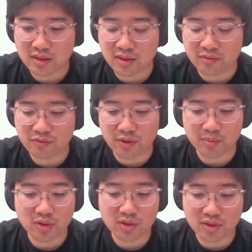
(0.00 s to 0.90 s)

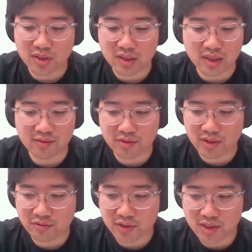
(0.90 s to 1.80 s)
from
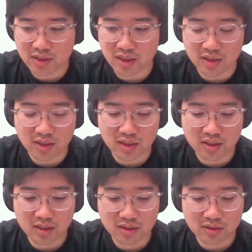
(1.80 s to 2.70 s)
even if it's in the